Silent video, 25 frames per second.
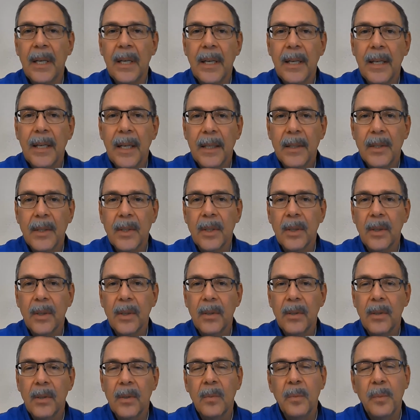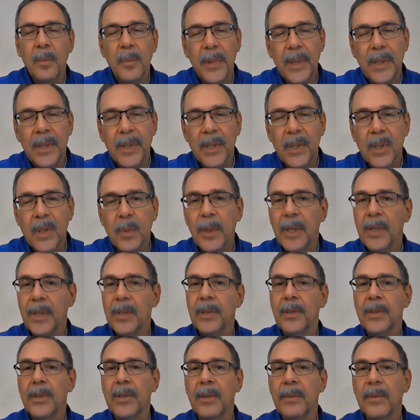And so be
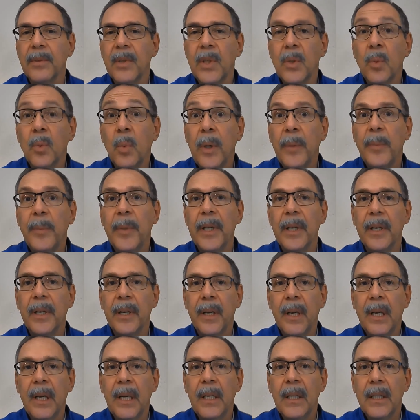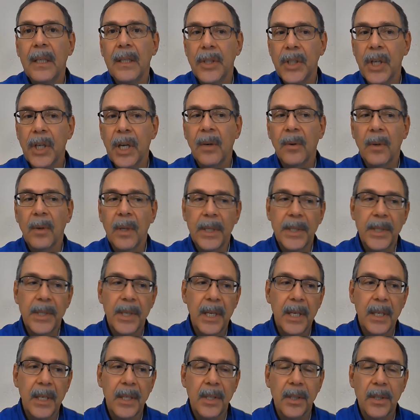suspicious of sweeping
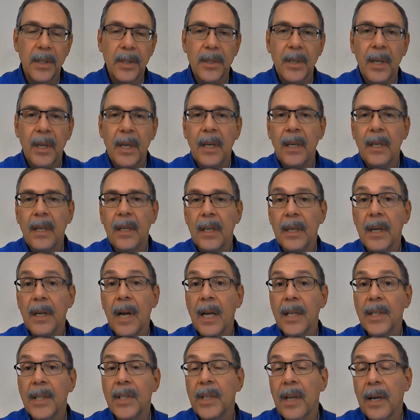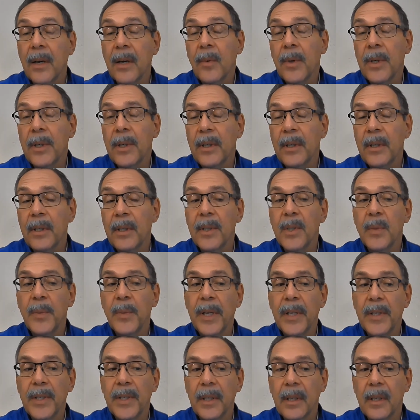generalizations. A non sequitur is
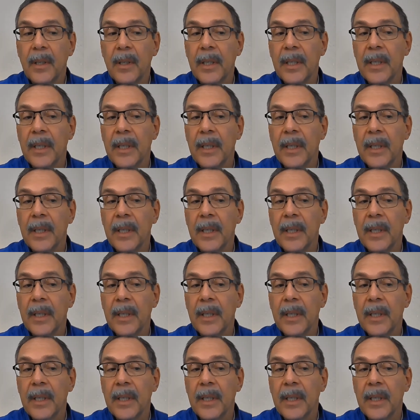basically